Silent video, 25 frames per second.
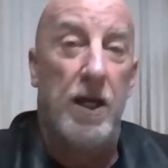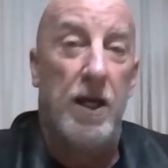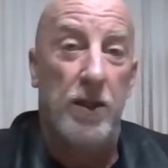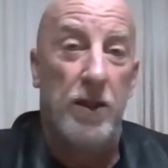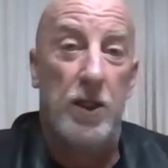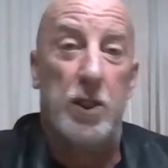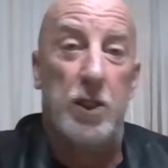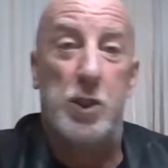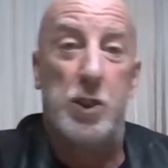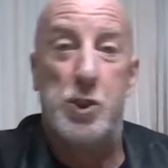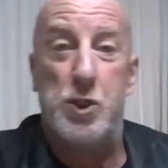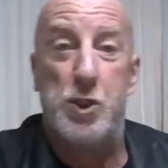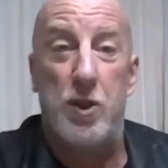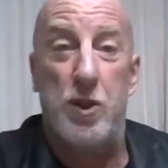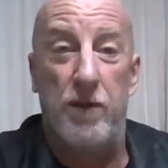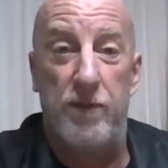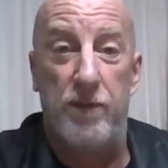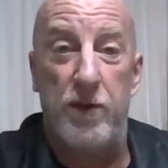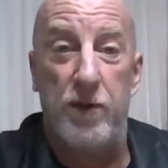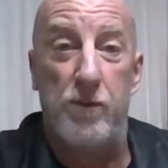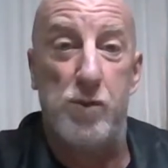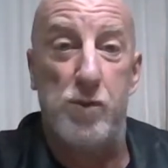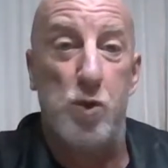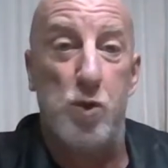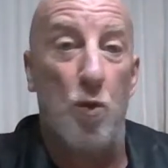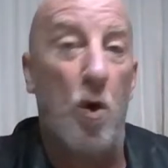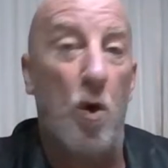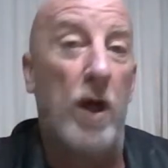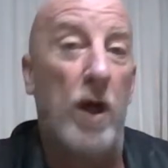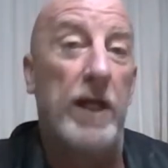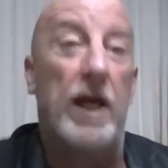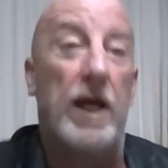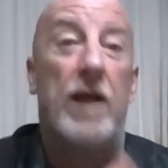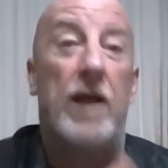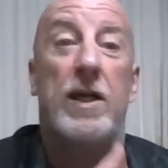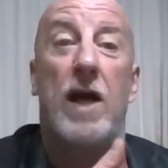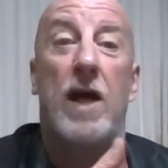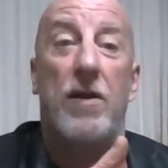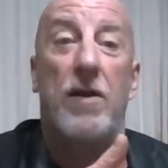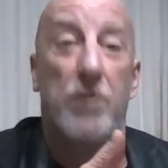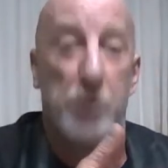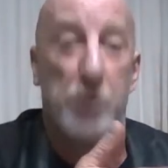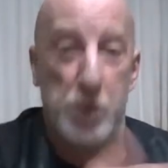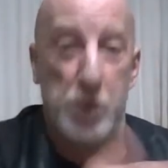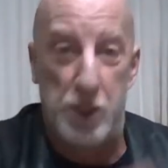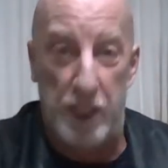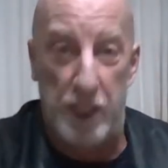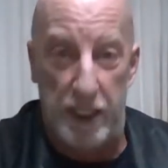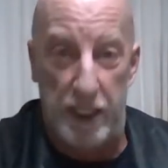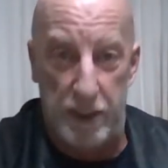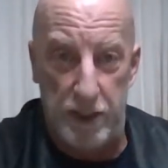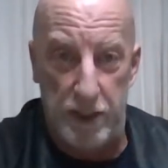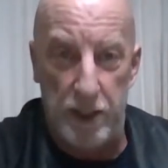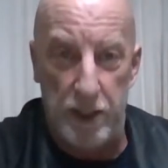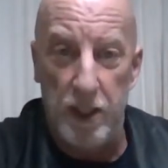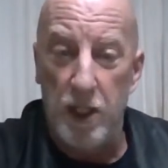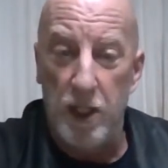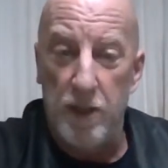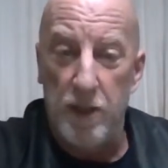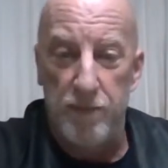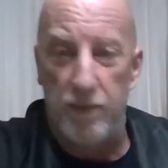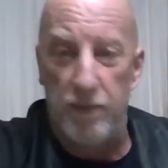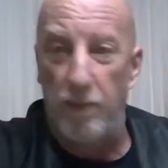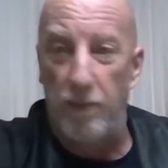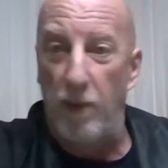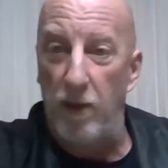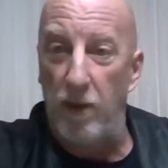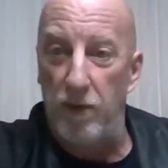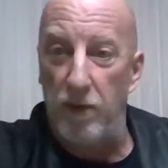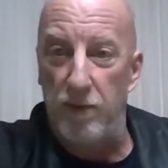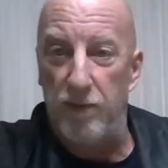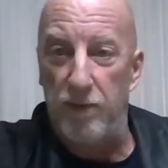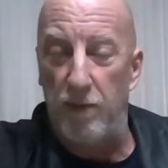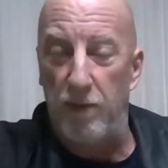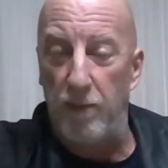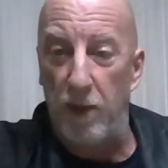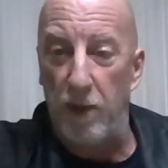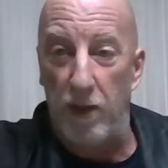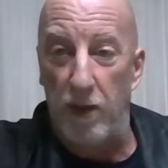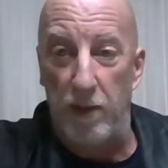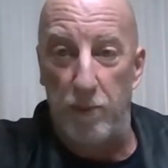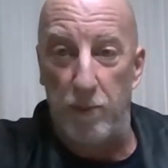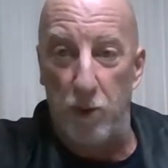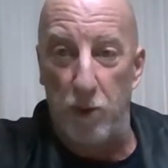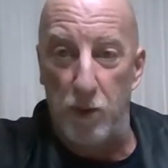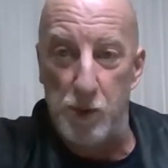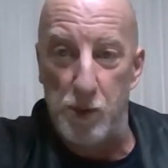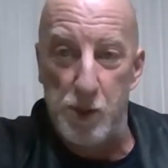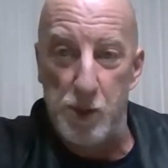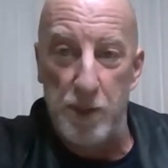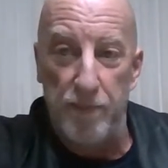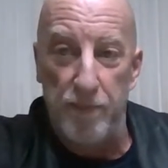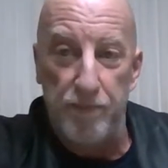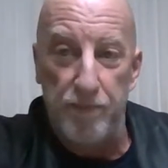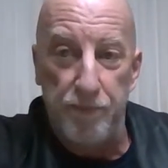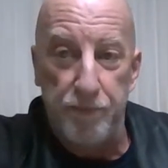the Conservatives won another seat from the Liberals.